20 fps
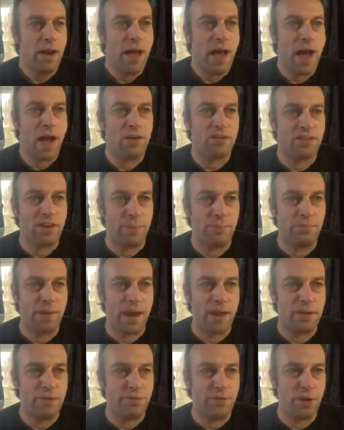how some
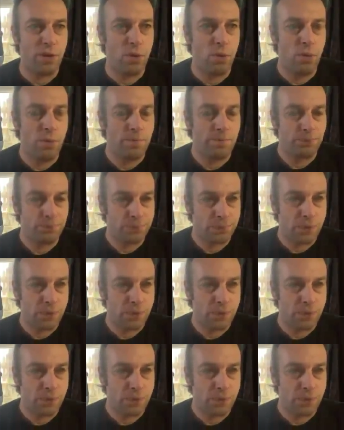days feel.